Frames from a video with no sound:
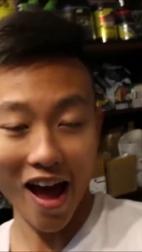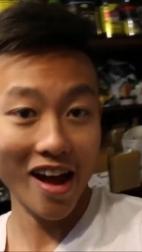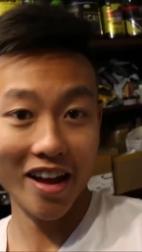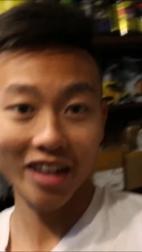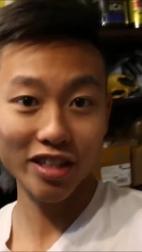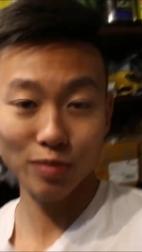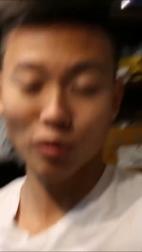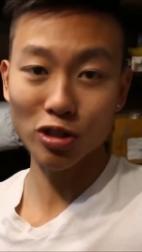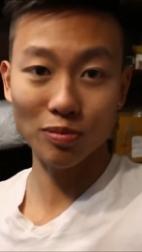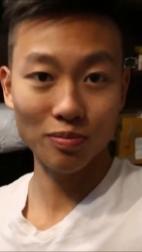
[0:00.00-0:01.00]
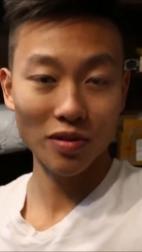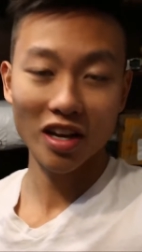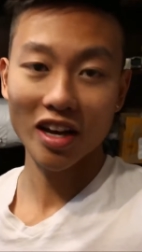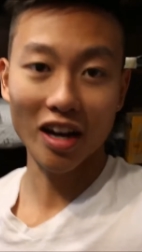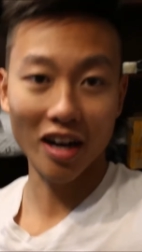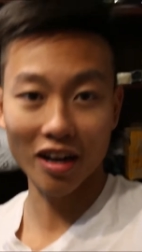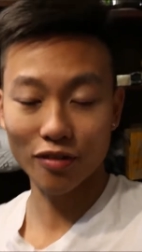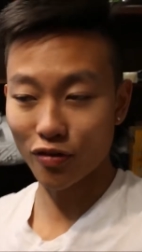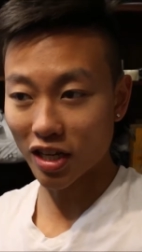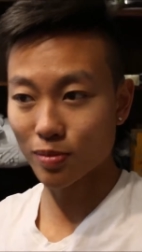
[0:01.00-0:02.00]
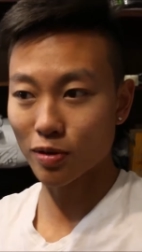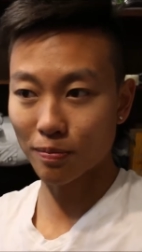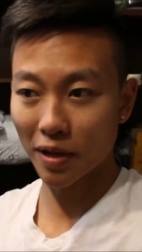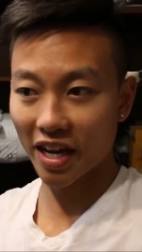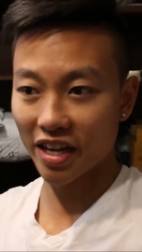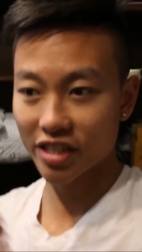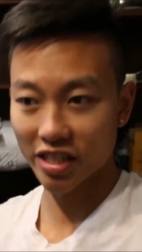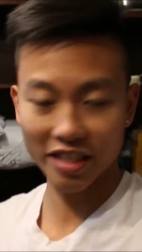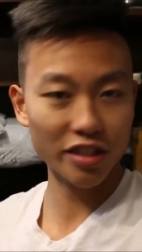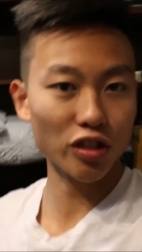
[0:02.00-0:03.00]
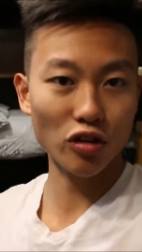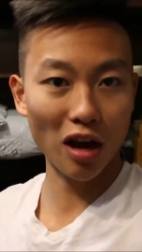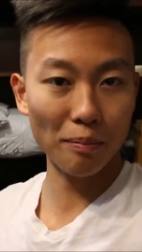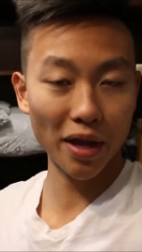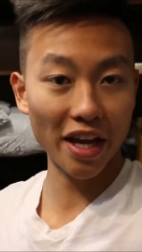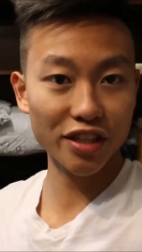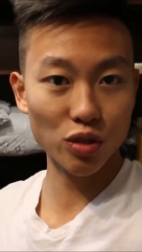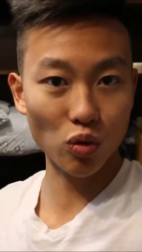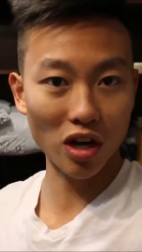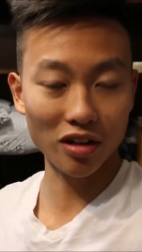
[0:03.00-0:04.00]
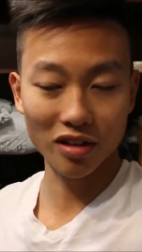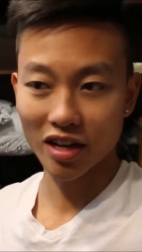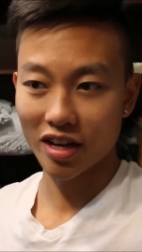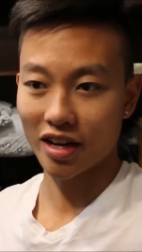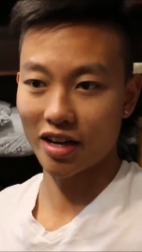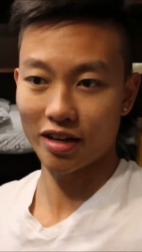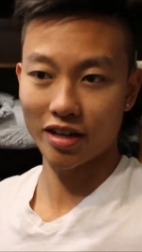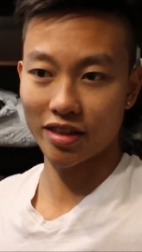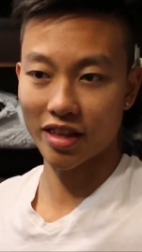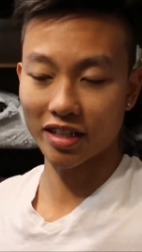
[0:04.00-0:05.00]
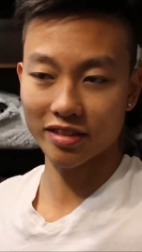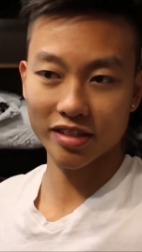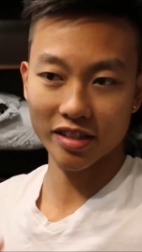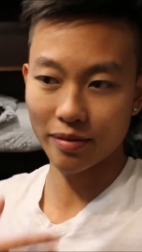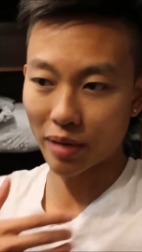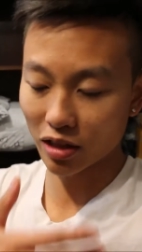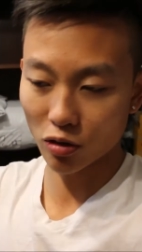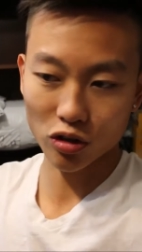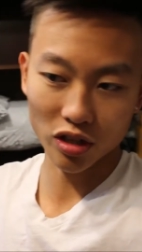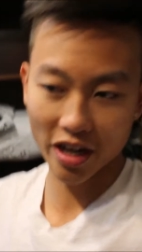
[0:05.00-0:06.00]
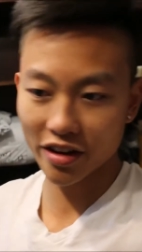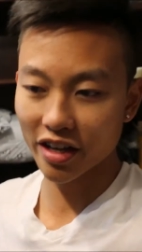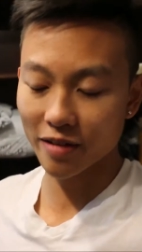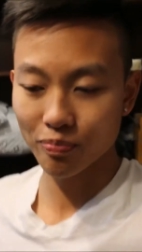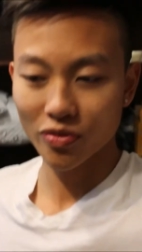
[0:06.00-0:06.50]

and I just post them. Uh, a Facebook page, Instagram page as well, uh, that's in my local area.